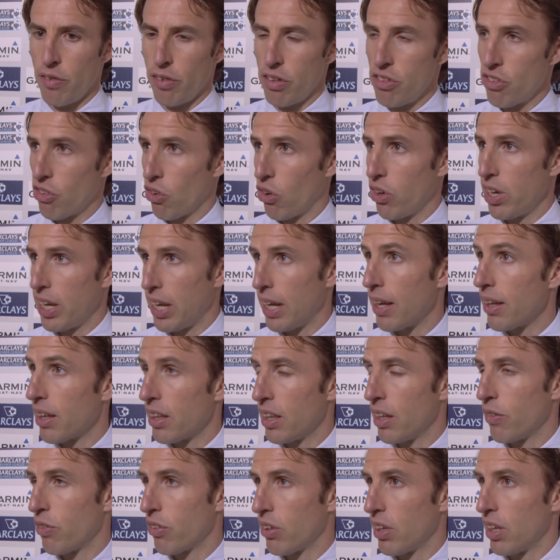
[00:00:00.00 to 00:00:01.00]
enjoyed it,
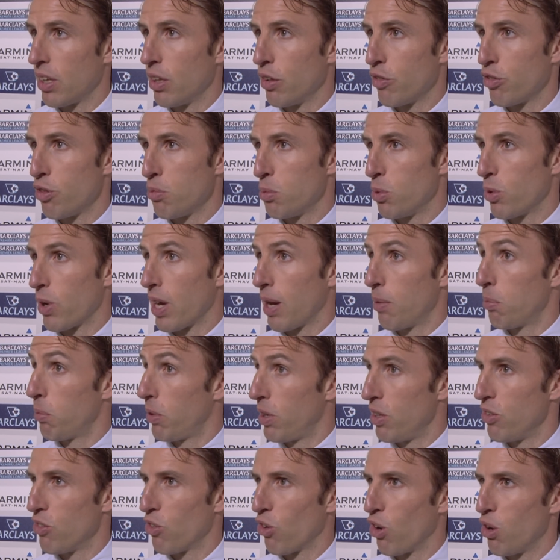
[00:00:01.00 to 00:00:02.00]
and they've seen that football can
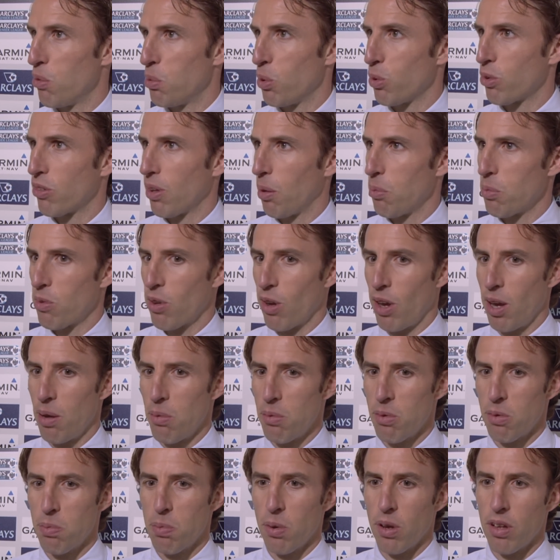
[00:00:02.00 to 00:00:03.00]
be enjoyable
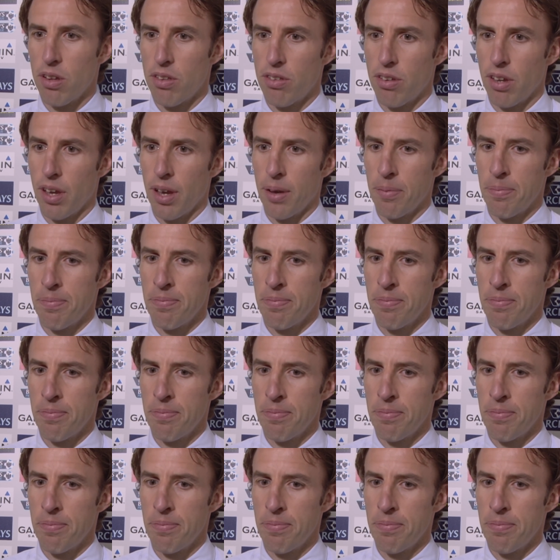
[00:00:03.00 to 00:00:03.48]
sometimes, but